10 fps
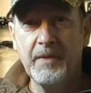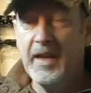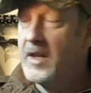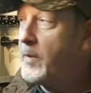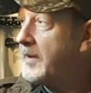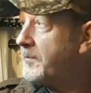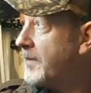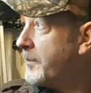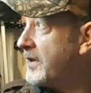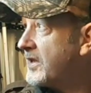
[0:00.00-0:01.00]
Anyway,
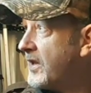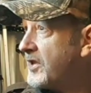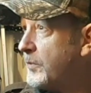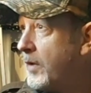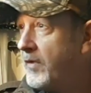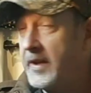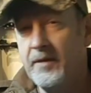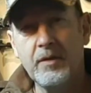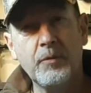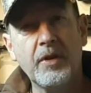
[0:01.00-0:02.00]
I'm going to start to waffle again
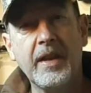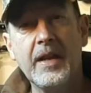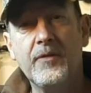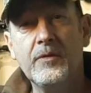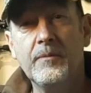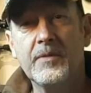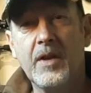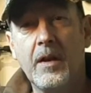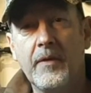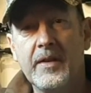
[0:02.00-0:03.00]
if I'm not careful,
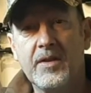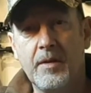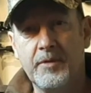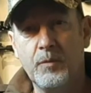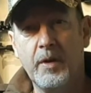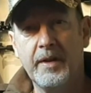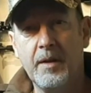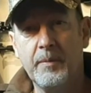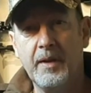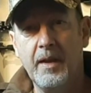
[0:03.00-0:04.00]
so I think it's time to wind
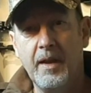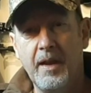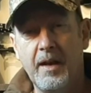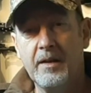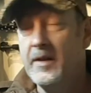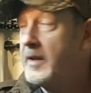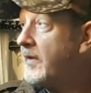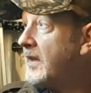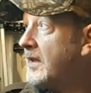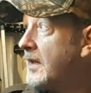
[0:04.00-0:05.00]
up. I'd like to
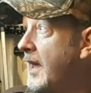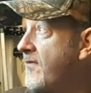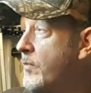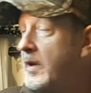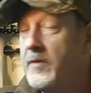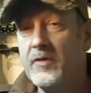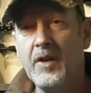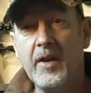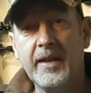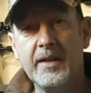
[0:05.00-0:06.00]
thank everybody for
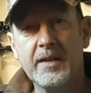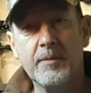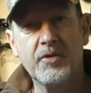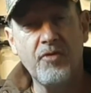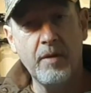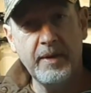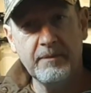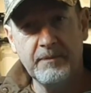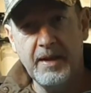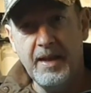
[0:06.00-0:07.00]
liking and subscribing.
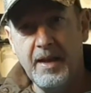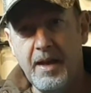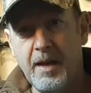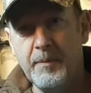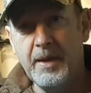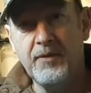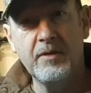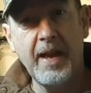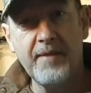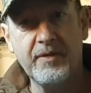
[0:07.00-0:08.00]
If
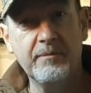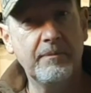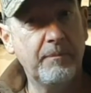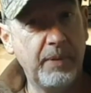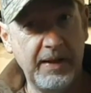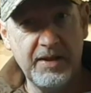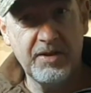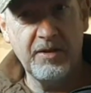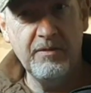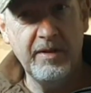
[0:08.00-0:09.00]
you haven't, please
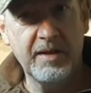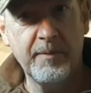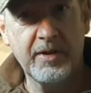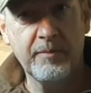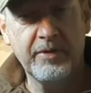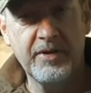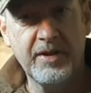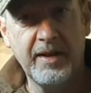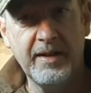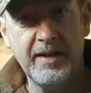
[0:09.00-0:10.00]
do, it's much
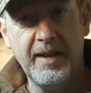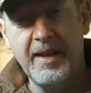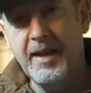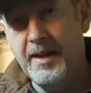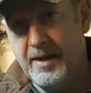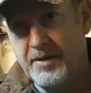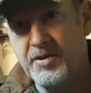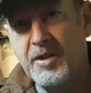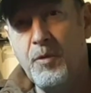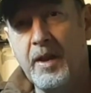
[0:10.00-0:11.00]
appreciated, and I'll
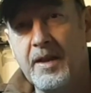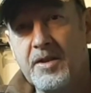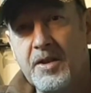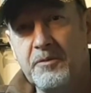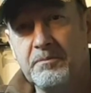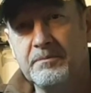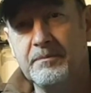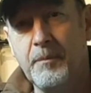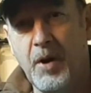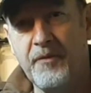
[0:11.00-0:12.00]
see you all again soon.
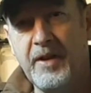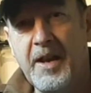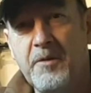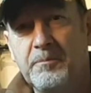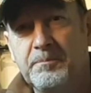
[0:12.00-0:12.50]
Bye for now.